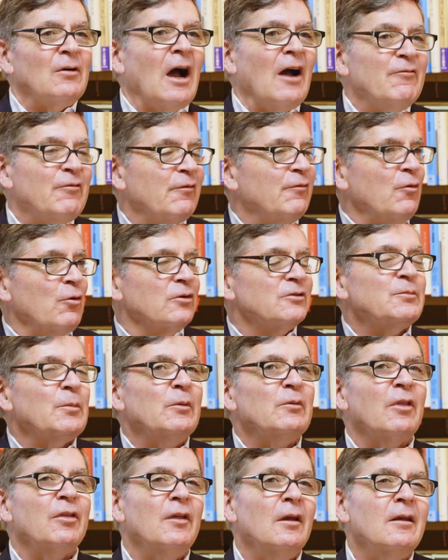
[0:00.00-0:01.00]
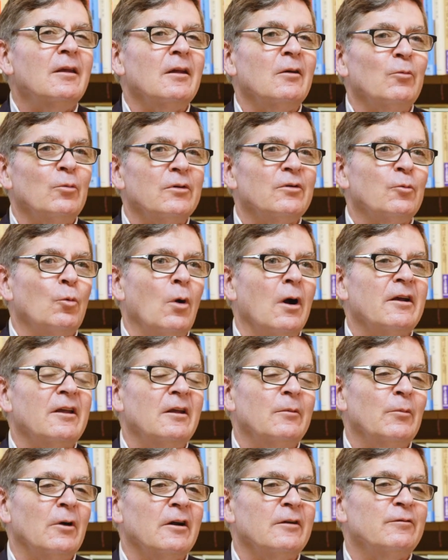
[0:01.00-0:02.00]
I've of course been thinking with
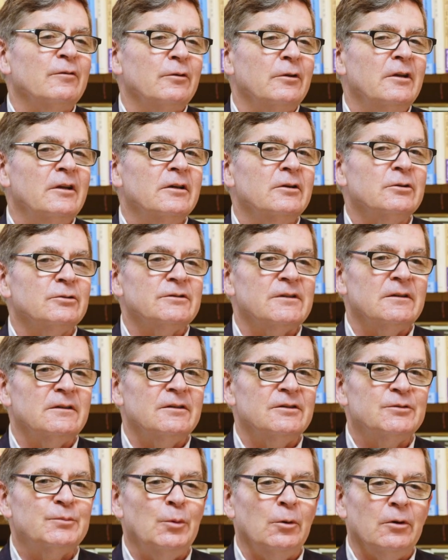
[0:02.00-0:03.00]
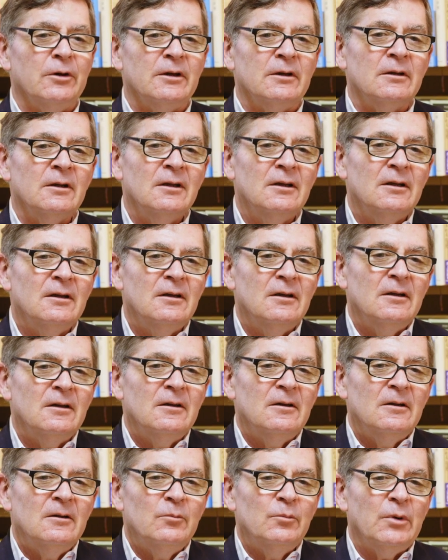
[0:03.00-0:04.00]
Guacamai for years at this point,
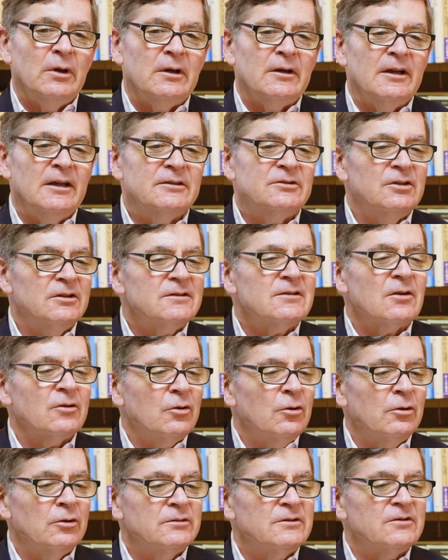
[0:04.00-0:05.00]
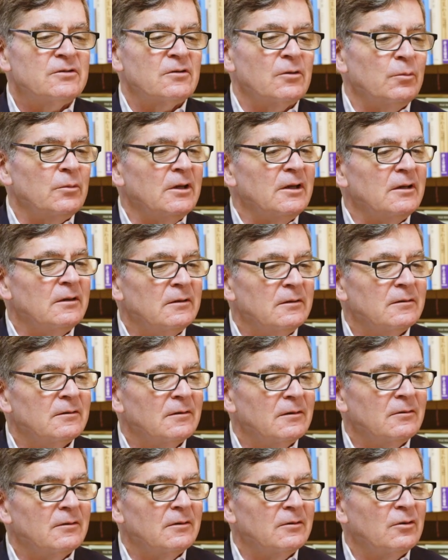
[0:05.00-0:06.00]
but it just occurs to me
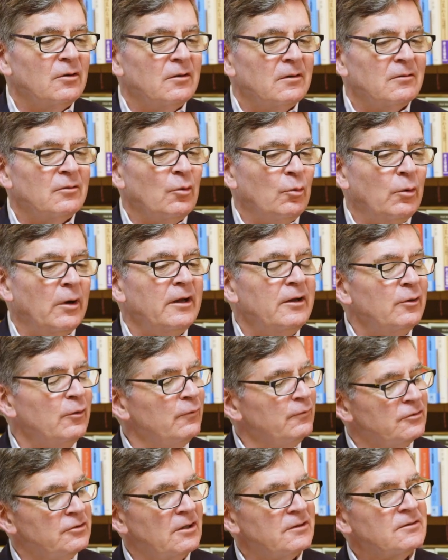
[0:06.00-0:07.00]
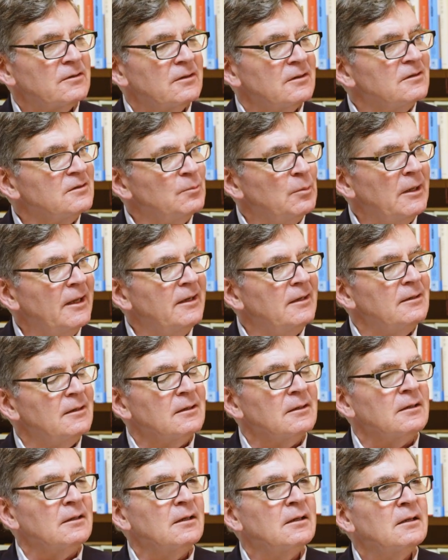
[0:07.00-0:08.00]
the way you've just explained
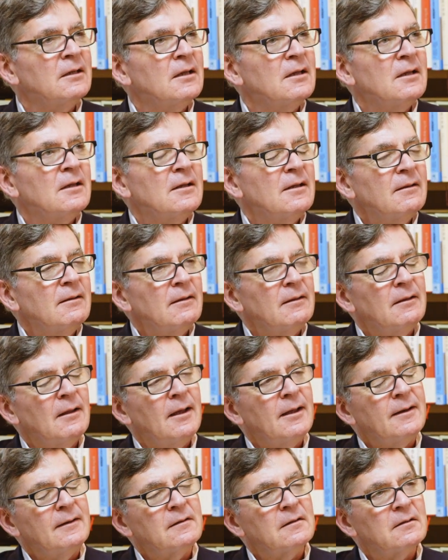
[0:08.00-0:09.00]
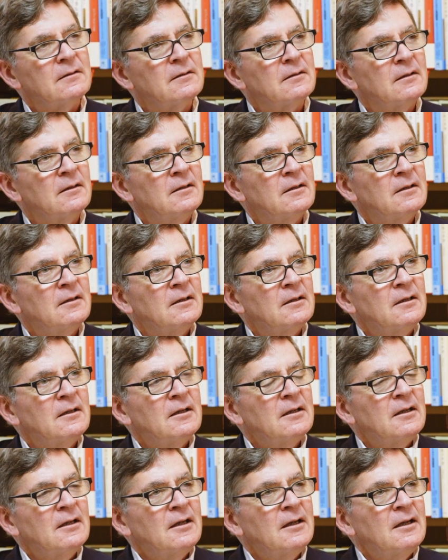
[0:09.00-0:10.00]
it that
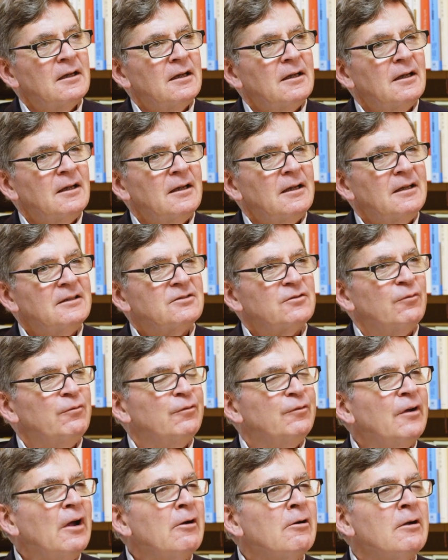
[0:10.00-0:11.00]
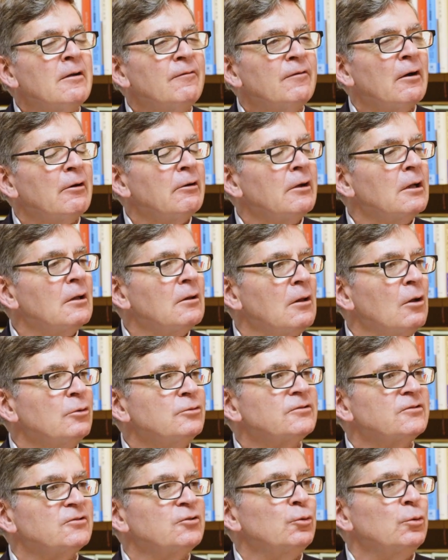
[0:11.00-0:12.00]
it's very, very
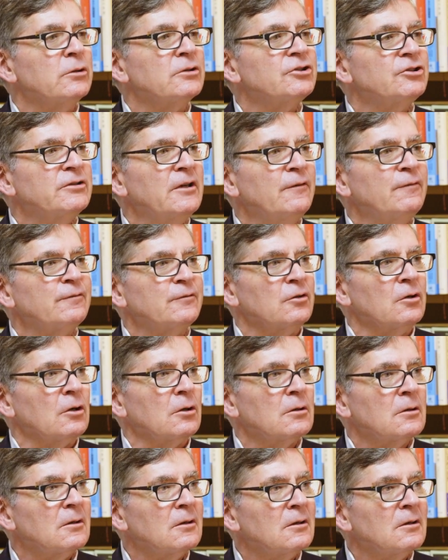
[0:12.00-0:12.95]
close to a shifter.